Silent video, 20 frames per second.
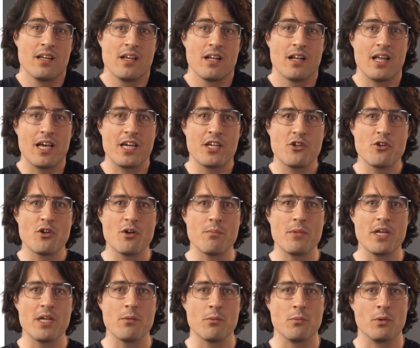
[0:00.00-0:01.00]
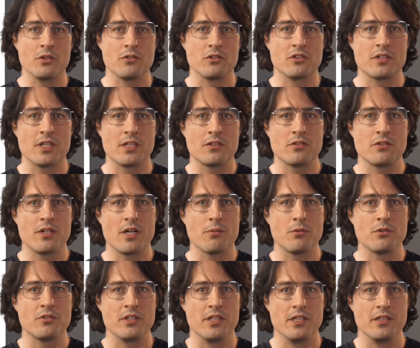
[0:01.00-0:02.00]
Like you and me, we want to stick to their
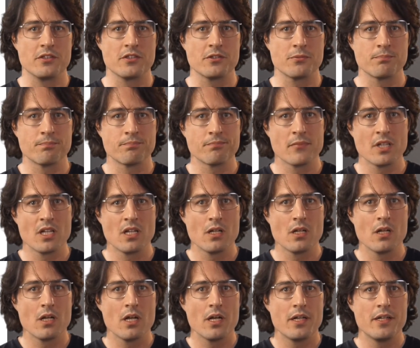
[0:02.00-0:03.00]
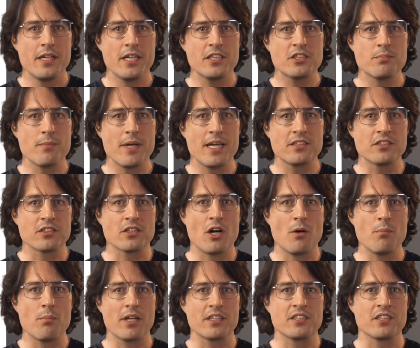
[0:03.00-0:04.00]
routines. This makes a
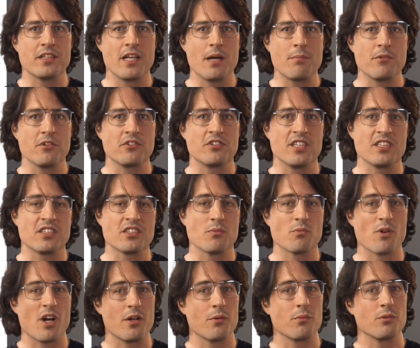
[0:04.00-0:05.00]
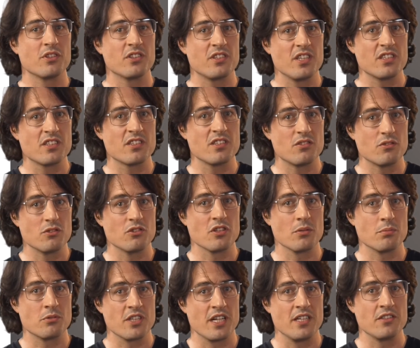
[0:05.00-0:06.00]
complex adaptive system rather resistant to
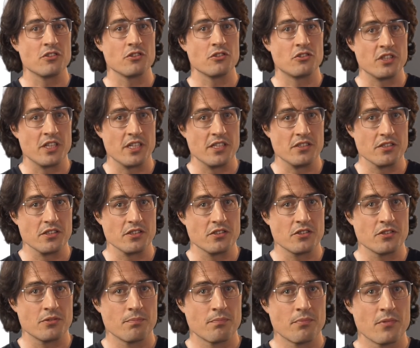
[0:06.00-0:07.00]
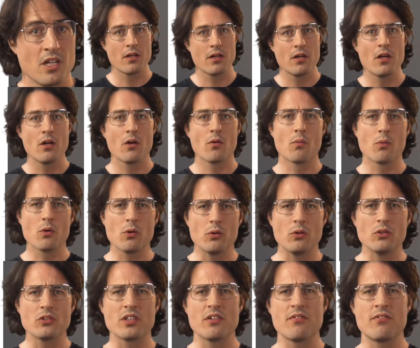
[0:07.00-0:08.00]
substantial changes.
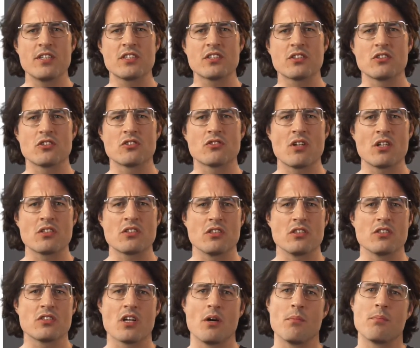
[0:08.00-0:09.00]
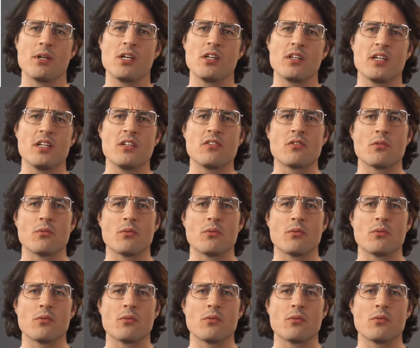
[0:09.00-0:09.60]
Rules and physical structures are built in to